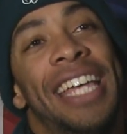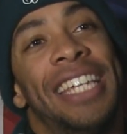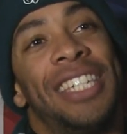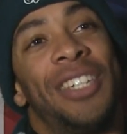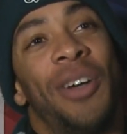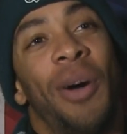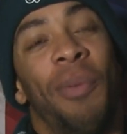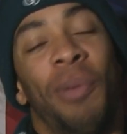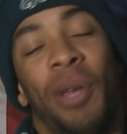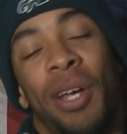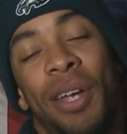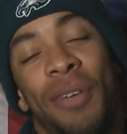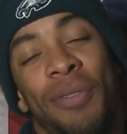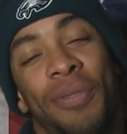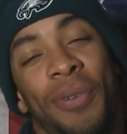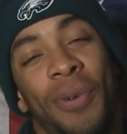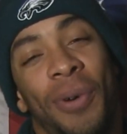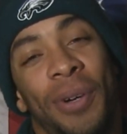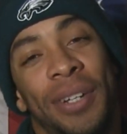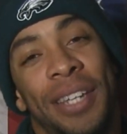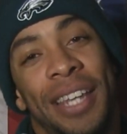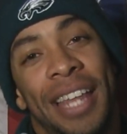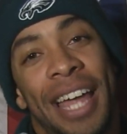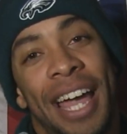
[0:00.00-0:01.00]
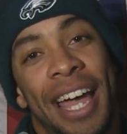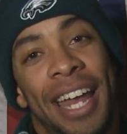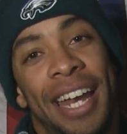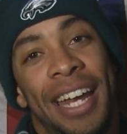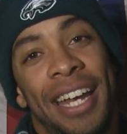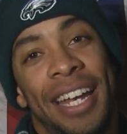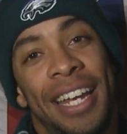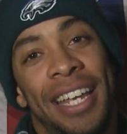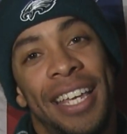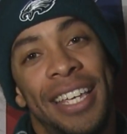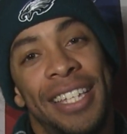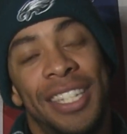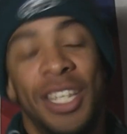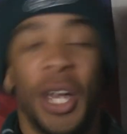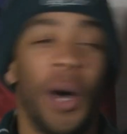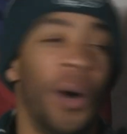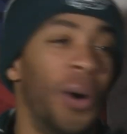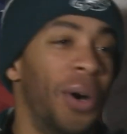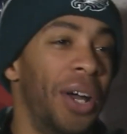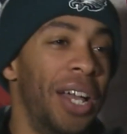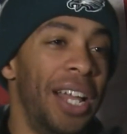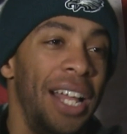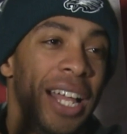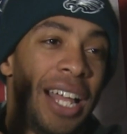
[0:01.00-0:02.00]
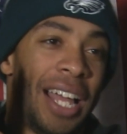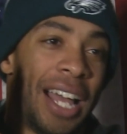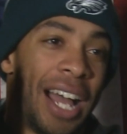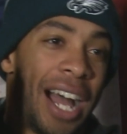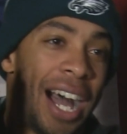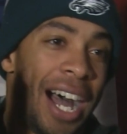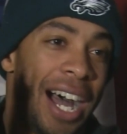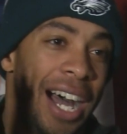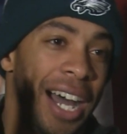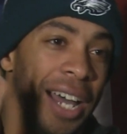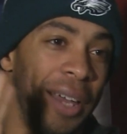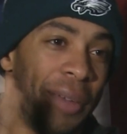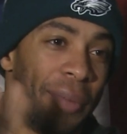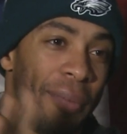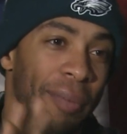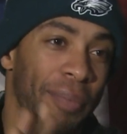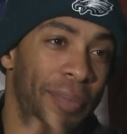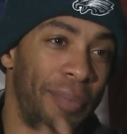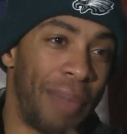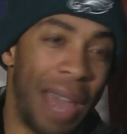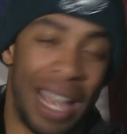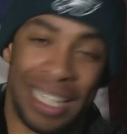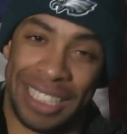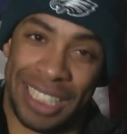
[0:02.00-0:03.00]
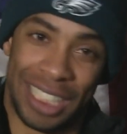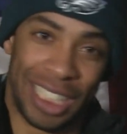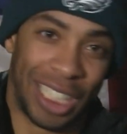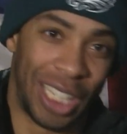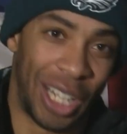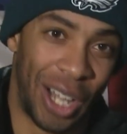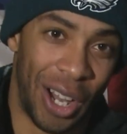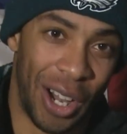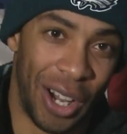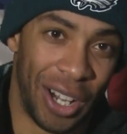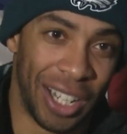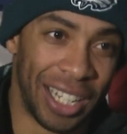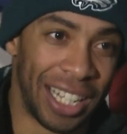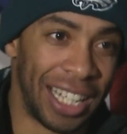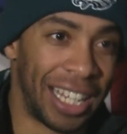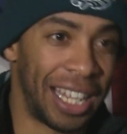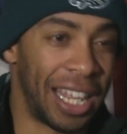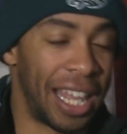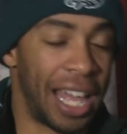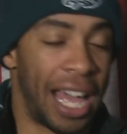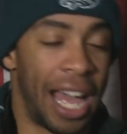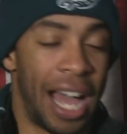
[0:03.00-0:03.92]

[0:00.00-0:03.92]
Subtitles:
So I'm looking forward to that. So pass this along.